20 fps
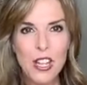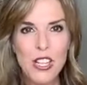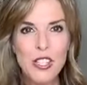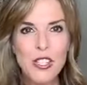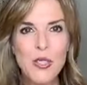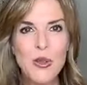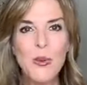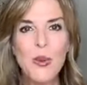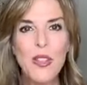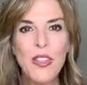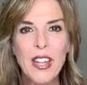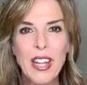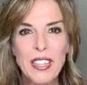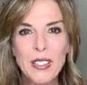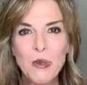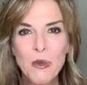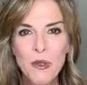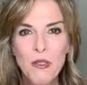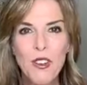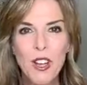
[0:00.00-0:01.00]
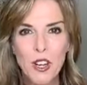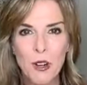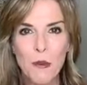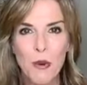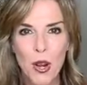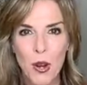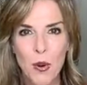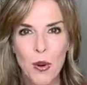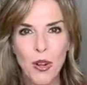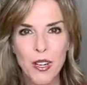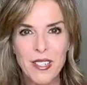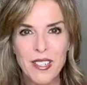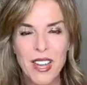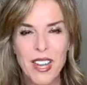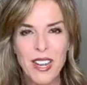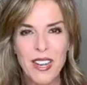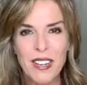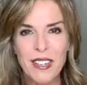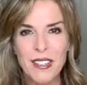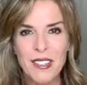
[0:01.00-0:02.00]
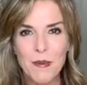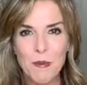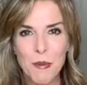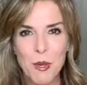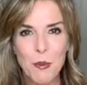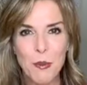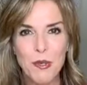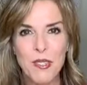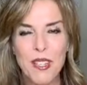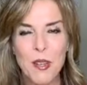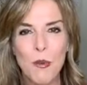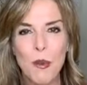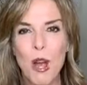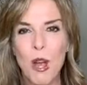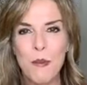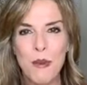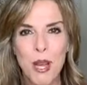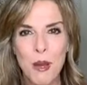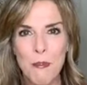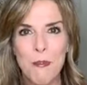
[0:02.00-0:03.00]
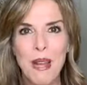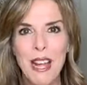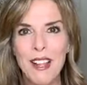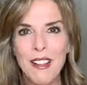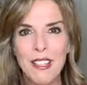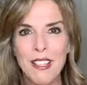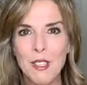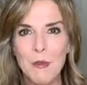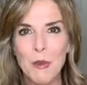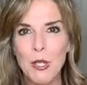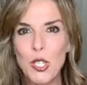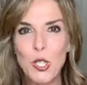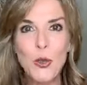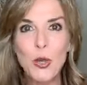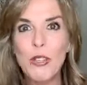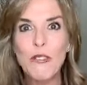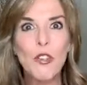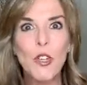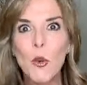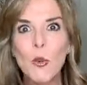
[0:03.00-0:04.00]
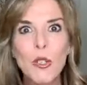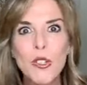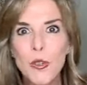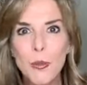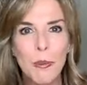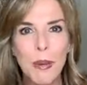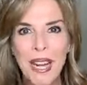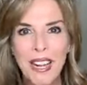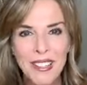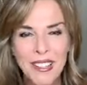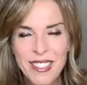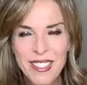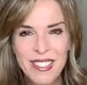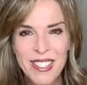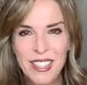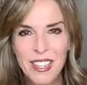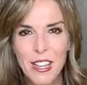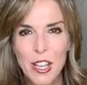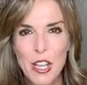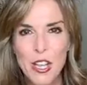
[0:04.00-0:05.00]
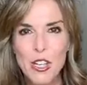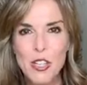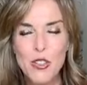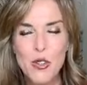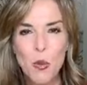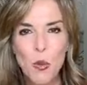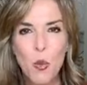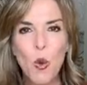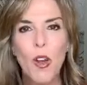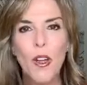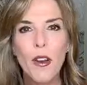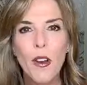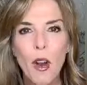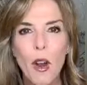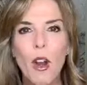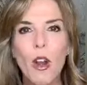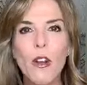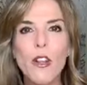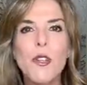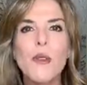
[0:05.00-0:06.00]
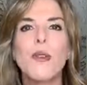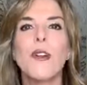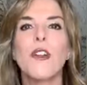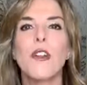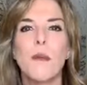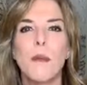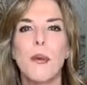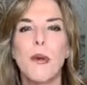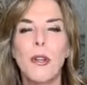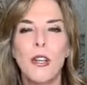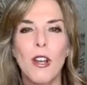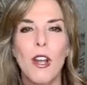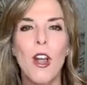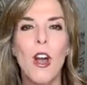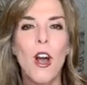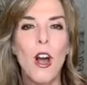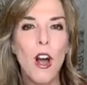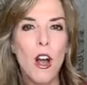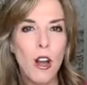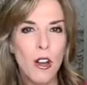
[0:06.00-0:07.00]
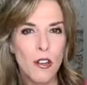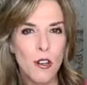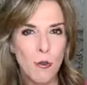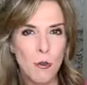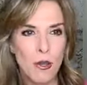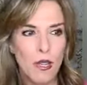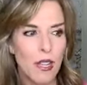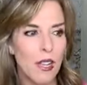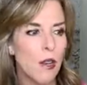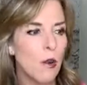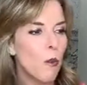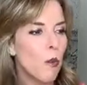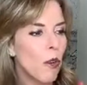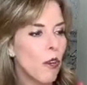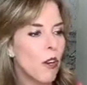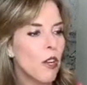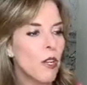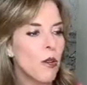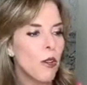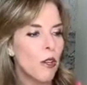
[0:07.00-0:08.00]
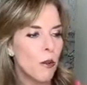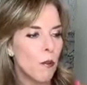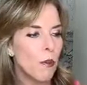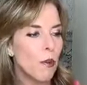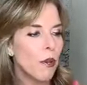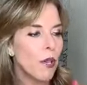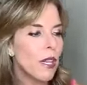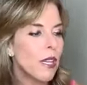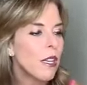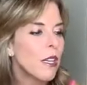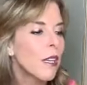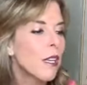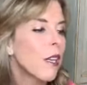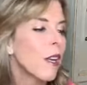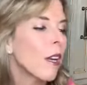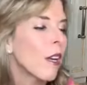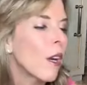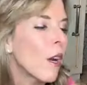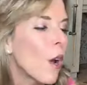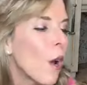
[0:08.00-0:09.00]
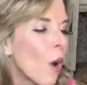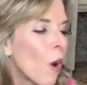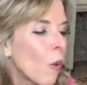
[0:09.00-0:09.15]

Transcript: So that's what we've got to prioritize. People say, well, I'm not balanced, but you don't even know what you're balancing. So what are you going to put on your plate? What are you going to put in here?